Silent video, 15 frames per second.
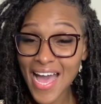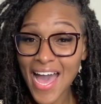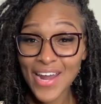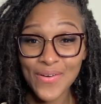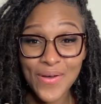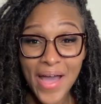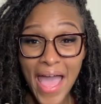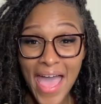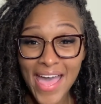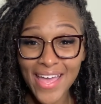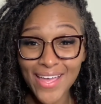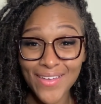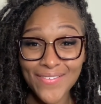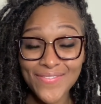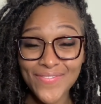I don't
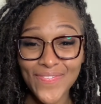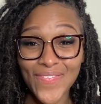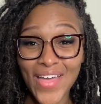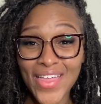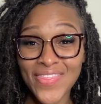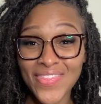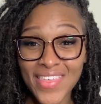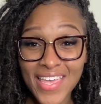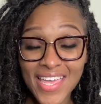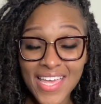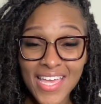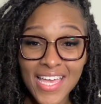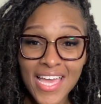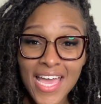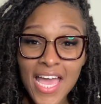have
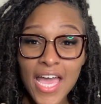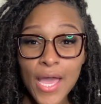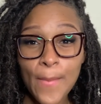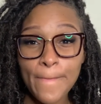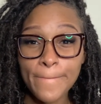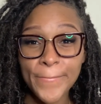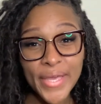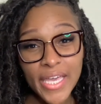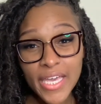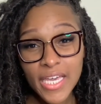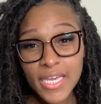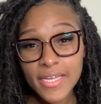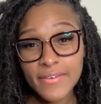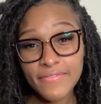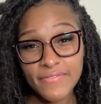the
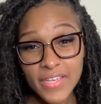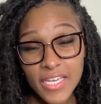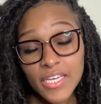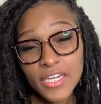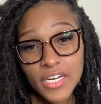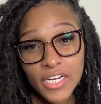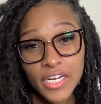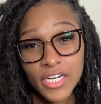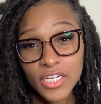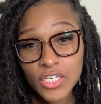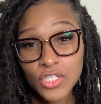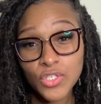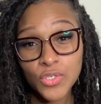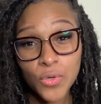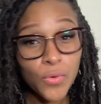bead feeder
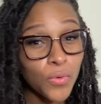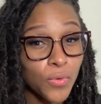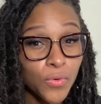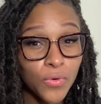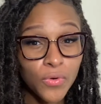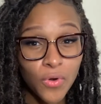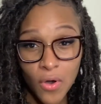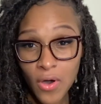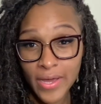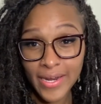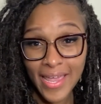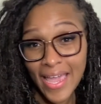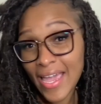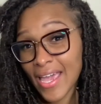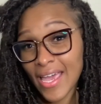tool on
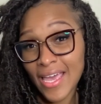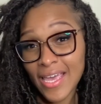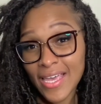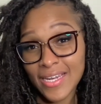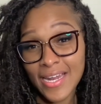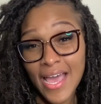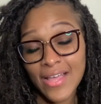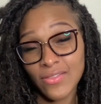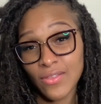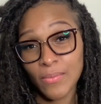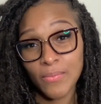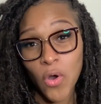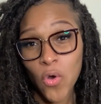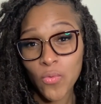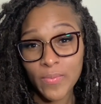hand at the
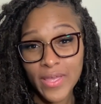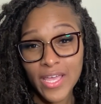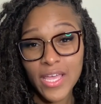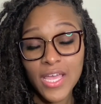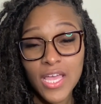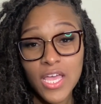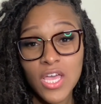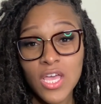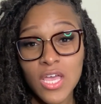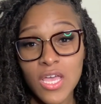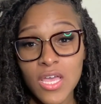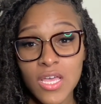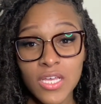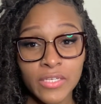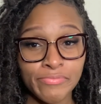moment.
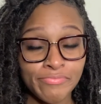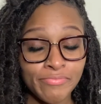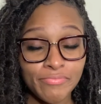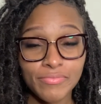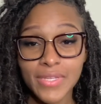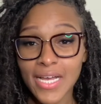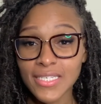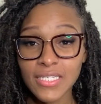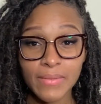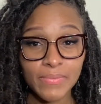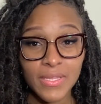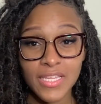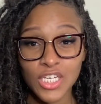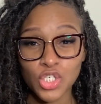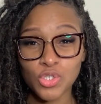That's
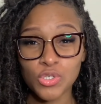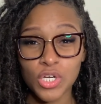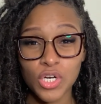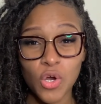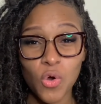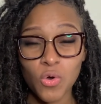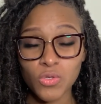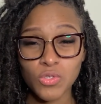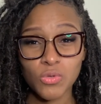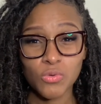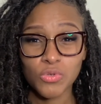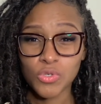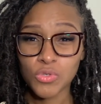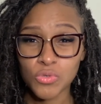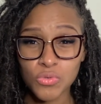something that you could have also
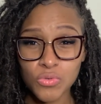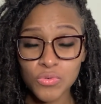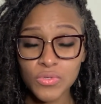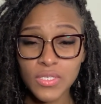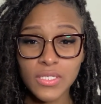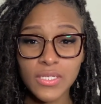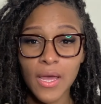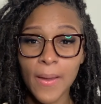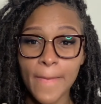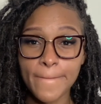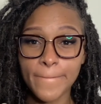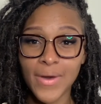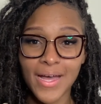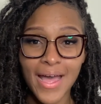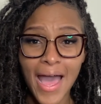used,
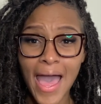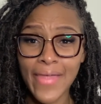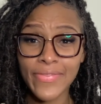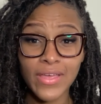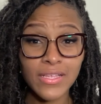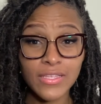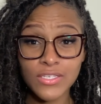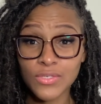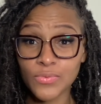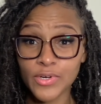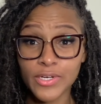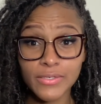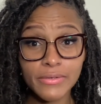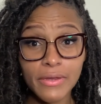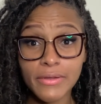but I think this
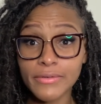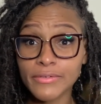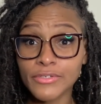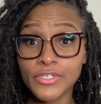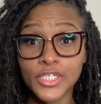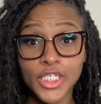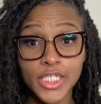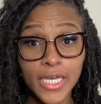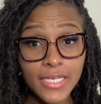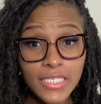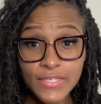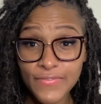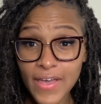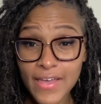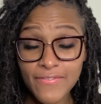worked
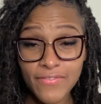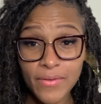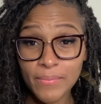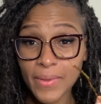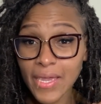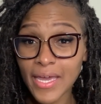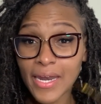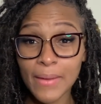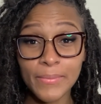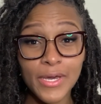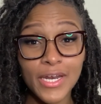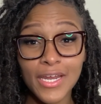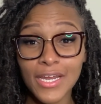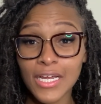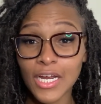just fine for me, and I'm
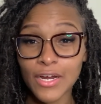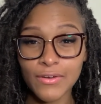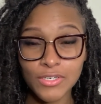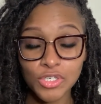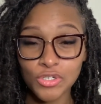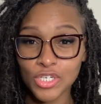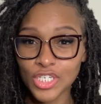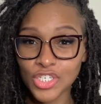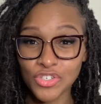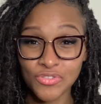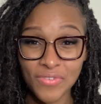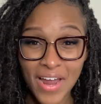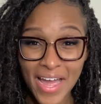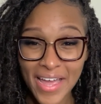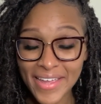gonna encourage you to
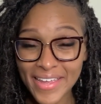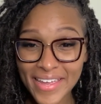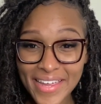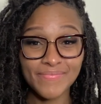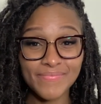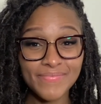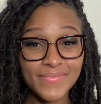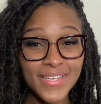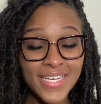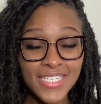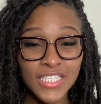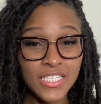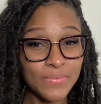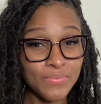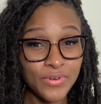try it.
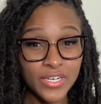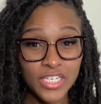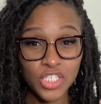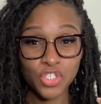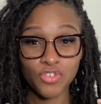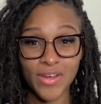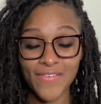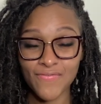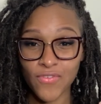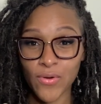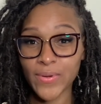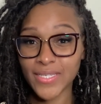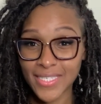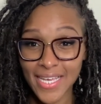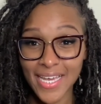It's a pretty
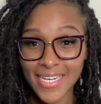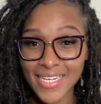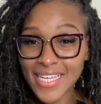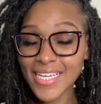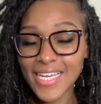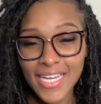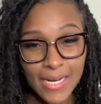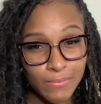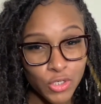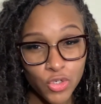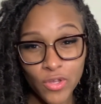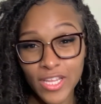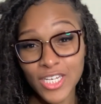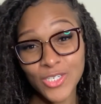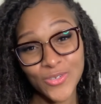straightforward technique, and I'm sure
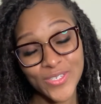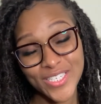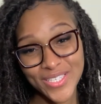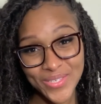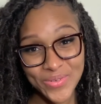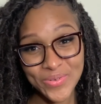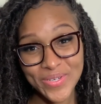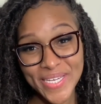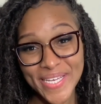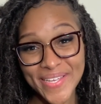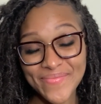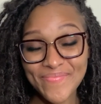that you can do it.